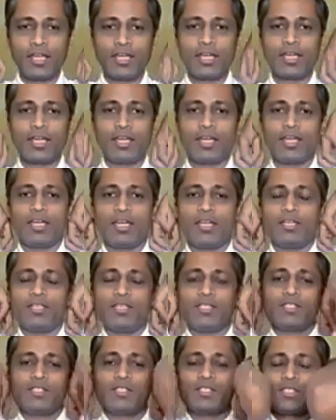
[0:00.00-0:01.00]
and
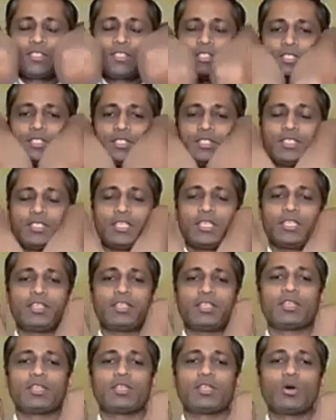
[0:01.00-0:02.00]
10.
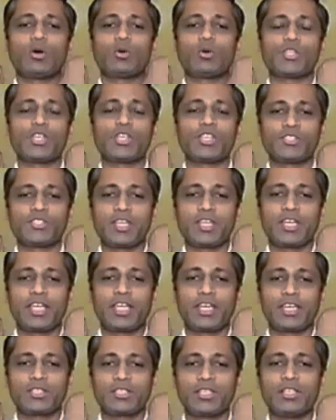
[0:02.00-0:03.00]
Now change the
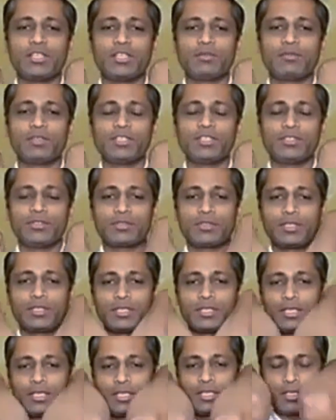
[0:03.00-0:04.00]
direction, reverse.
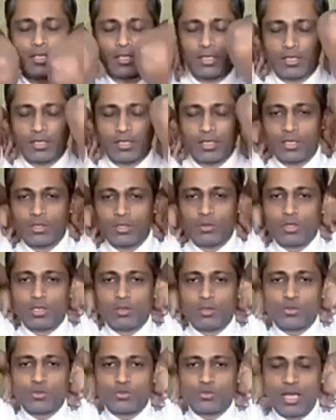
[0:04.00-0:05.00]
Take your
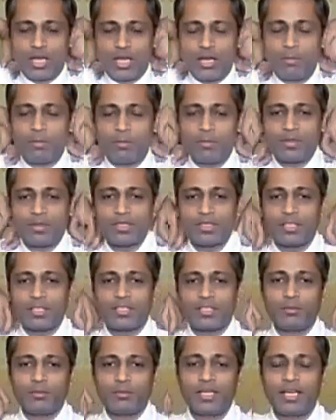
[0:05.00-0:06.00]
elbows up, take it
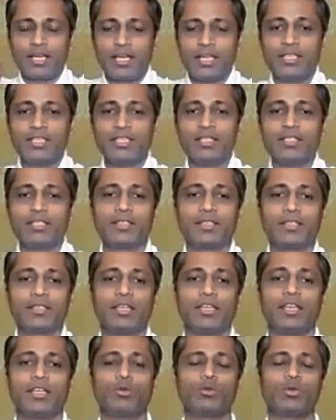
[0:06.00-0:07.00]
behind,
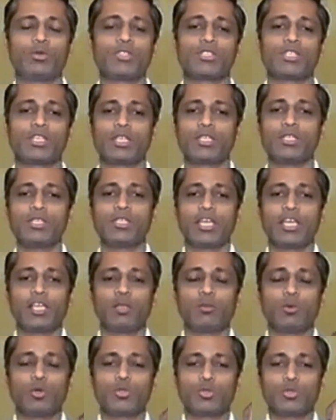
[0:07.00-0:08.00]
and once again,
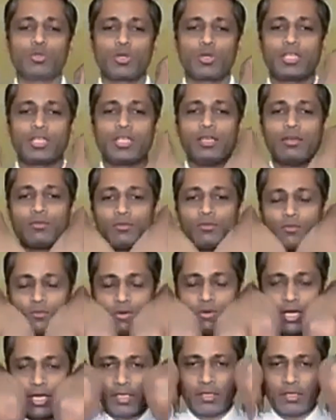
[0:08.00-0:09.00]
elbows together.
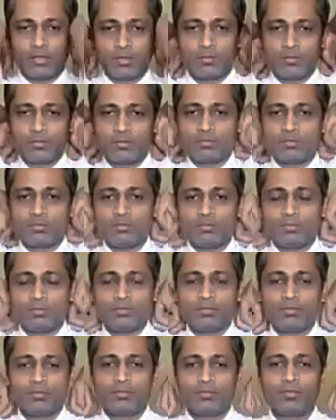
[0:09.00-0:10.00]
1.
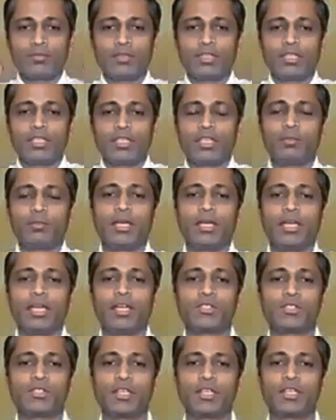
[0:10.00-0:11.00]
Keep the head
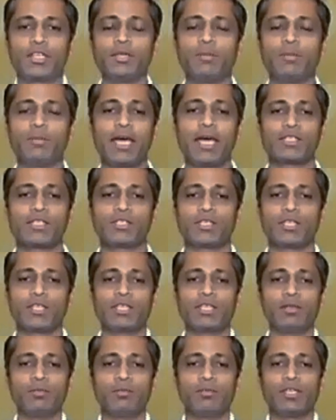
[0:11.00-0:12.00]
steady, back steady,
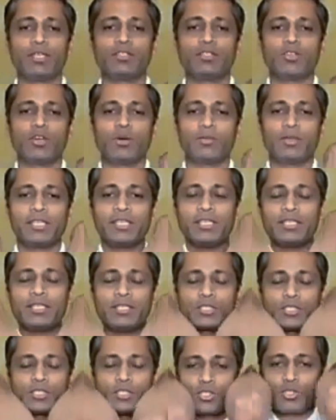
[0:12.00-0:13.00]
breathe normally.
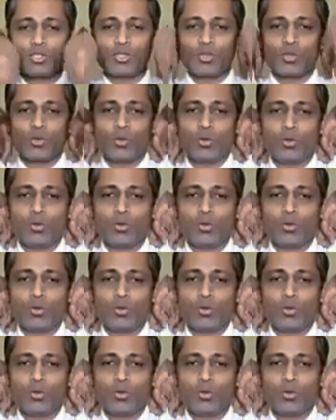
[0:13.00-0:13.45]
2,